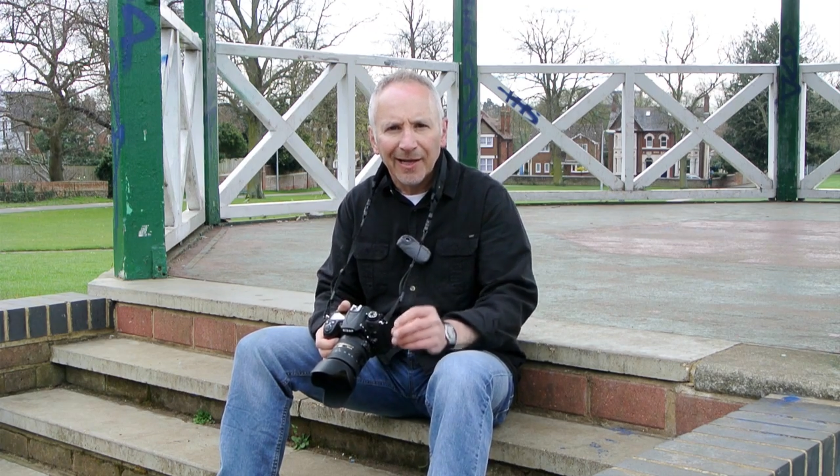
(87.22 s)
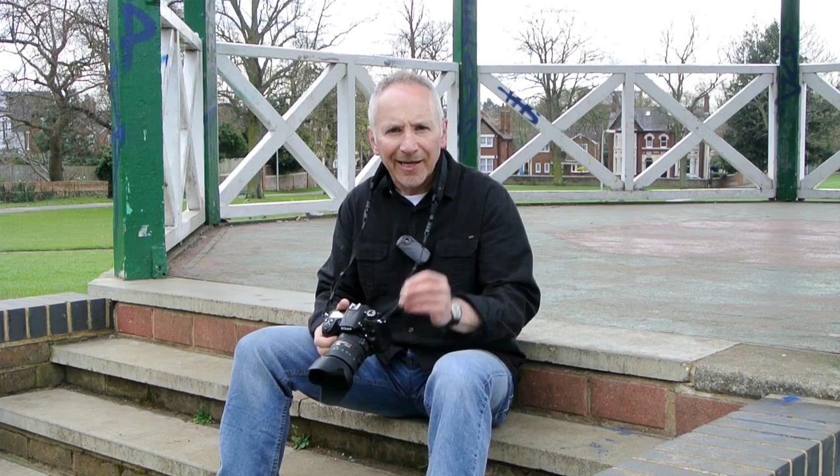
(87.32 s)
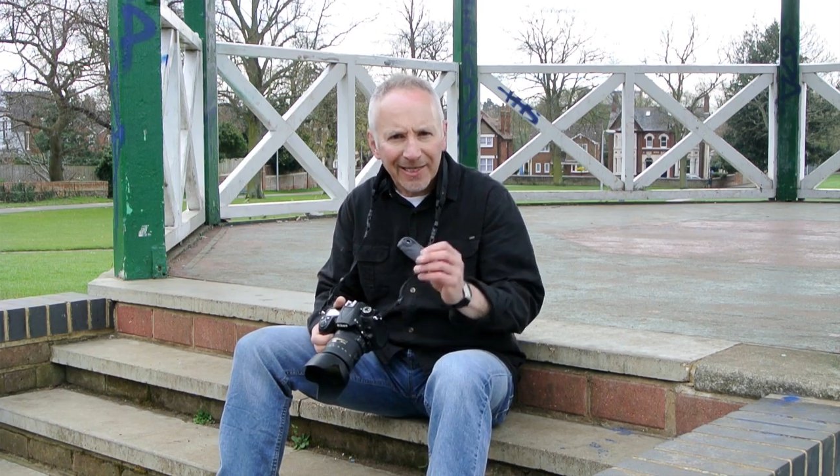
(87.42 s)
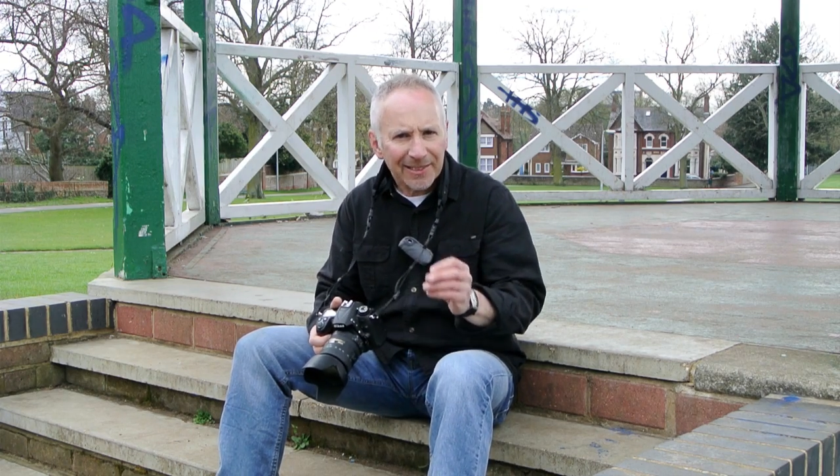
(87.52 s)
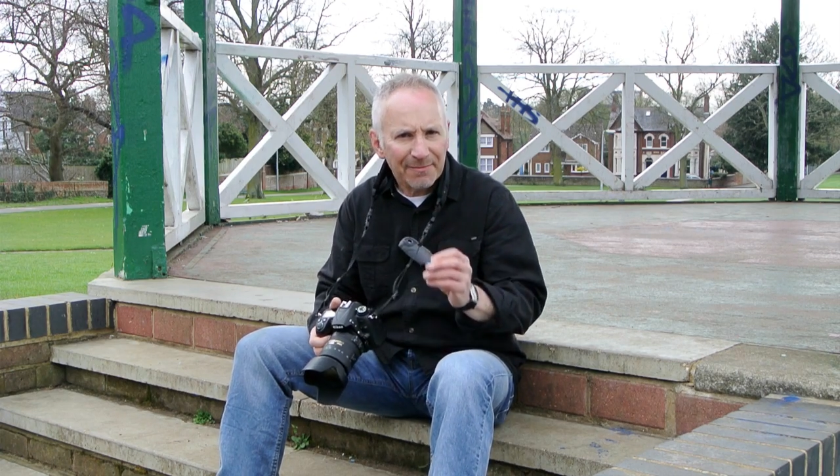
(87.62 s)

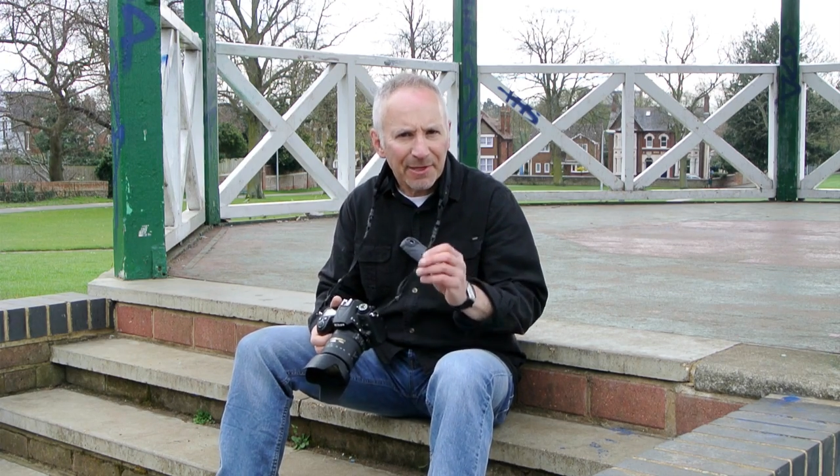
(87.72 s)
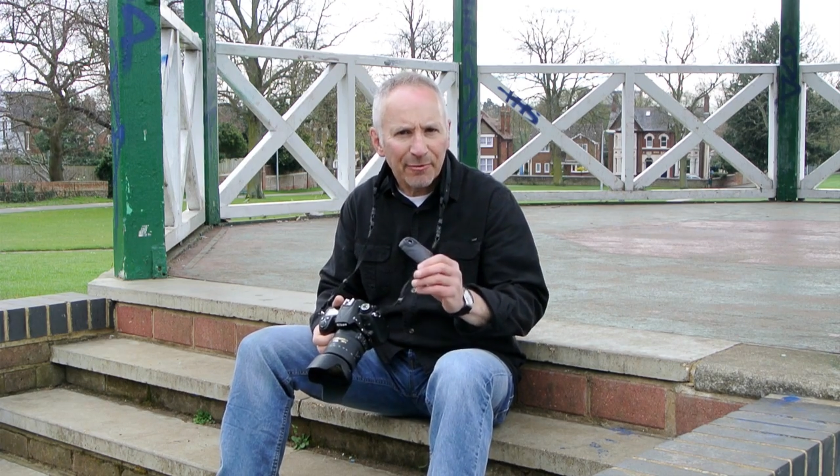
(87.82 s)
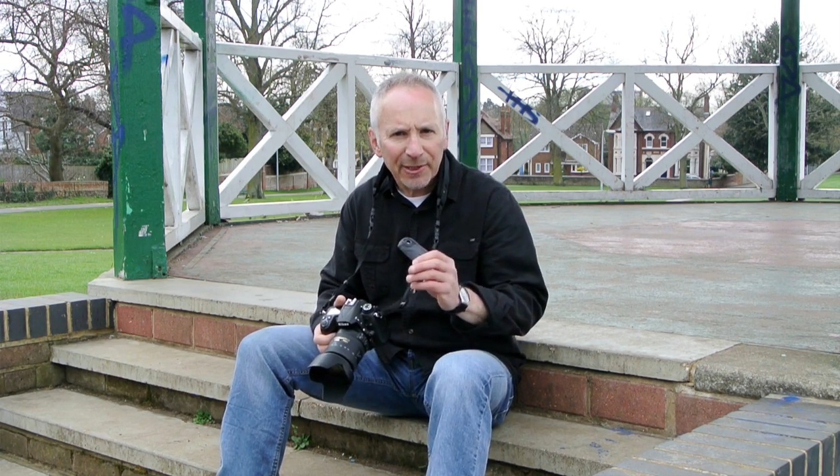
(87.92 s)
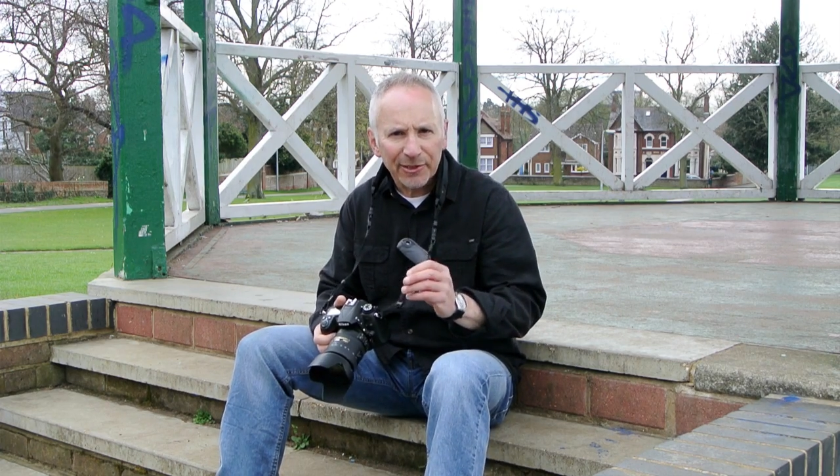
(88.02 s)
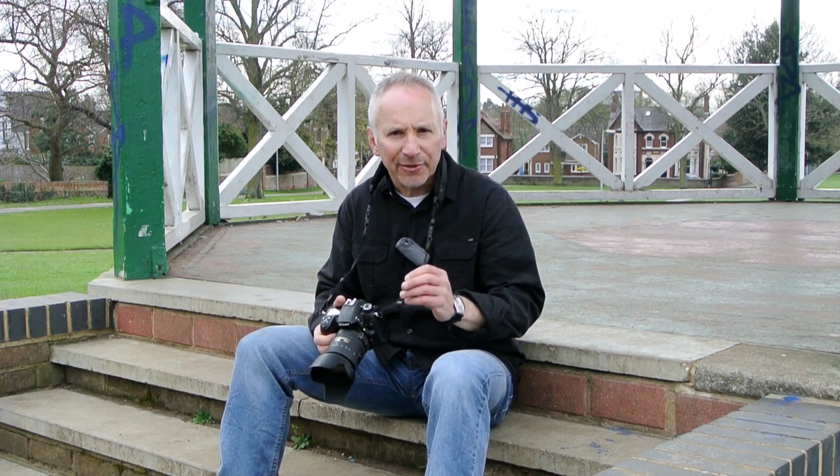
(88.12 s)
And here's a big
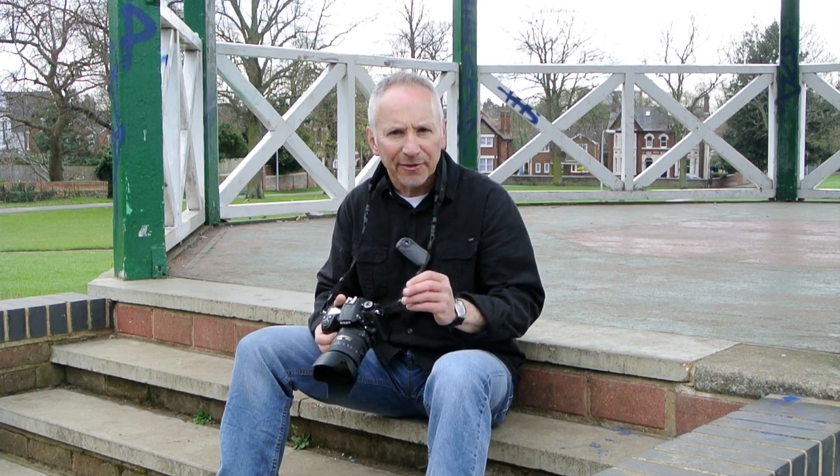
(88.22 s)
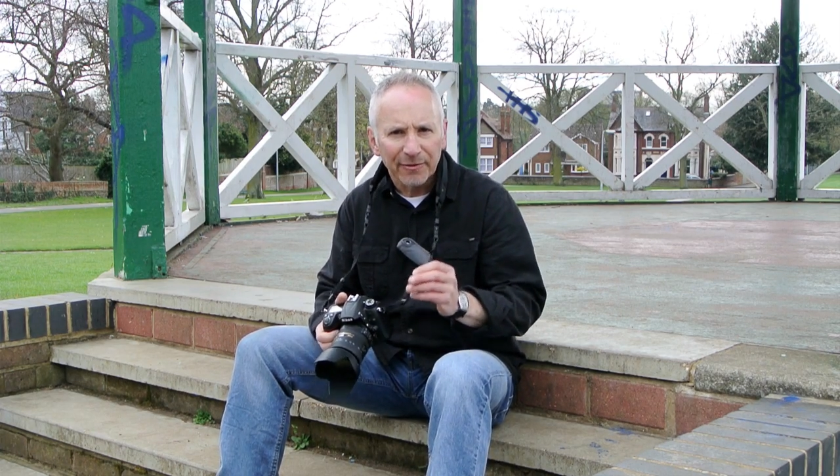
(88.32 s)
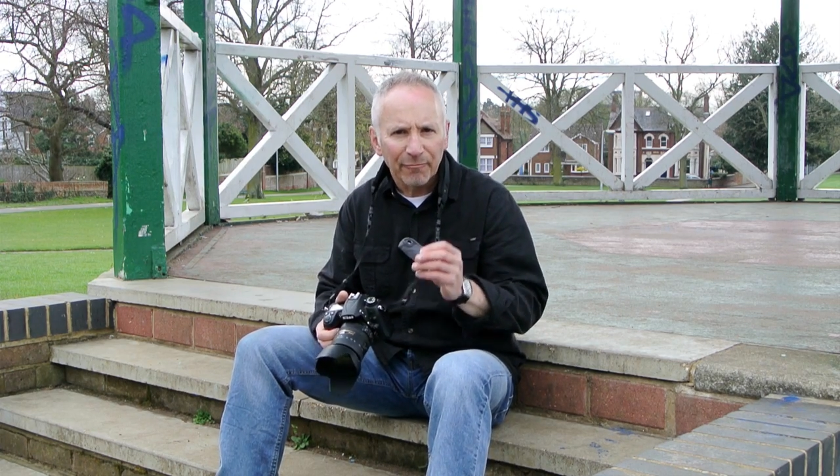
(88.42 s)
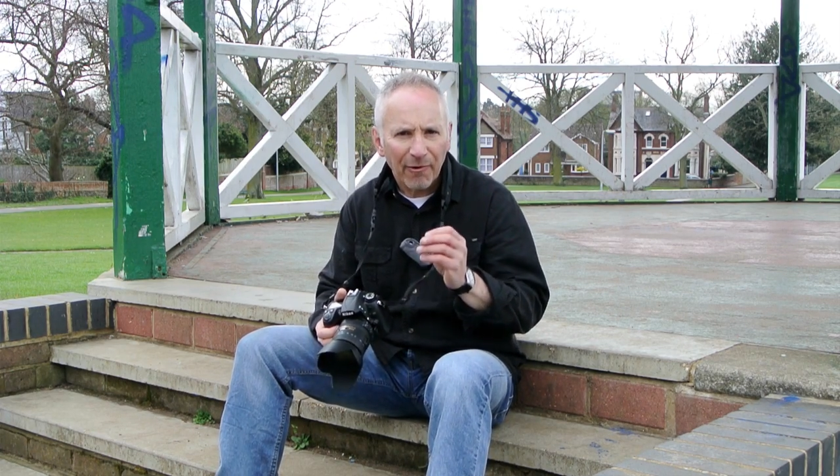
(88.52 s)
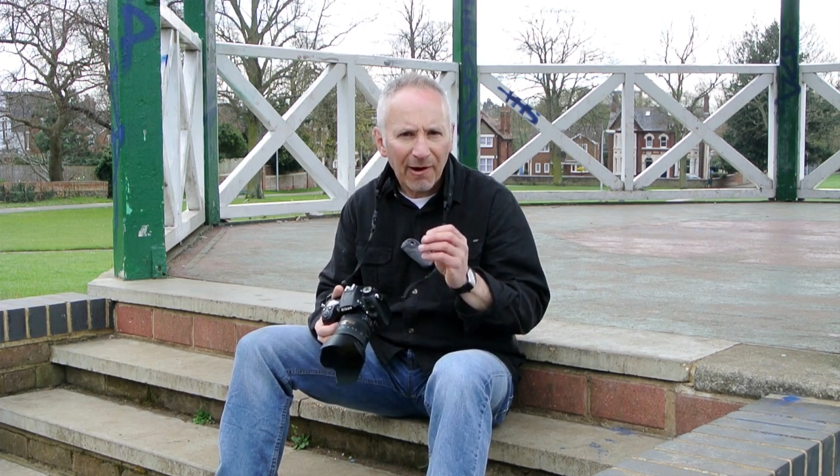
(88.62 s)
question:
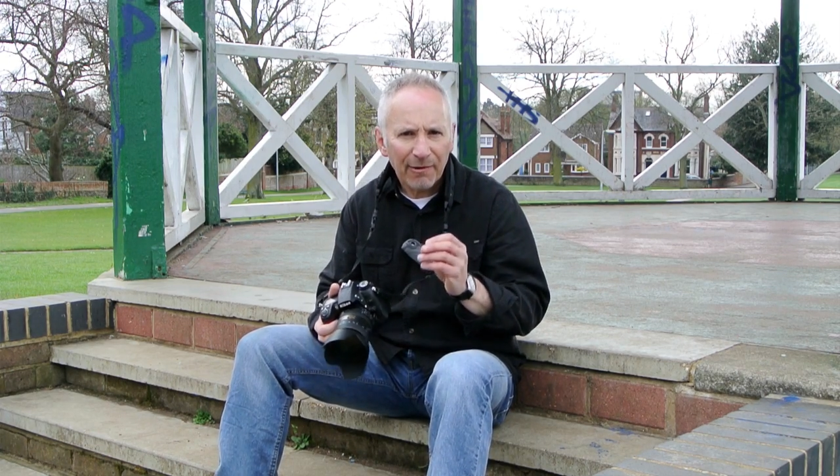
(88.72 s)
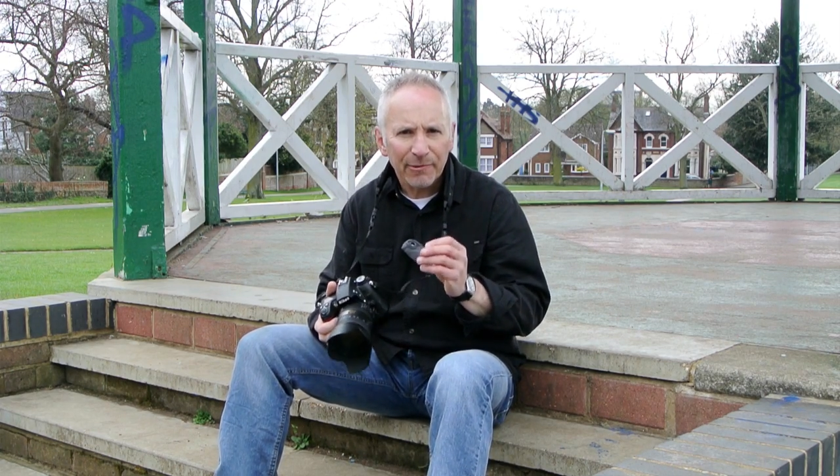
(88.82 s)
why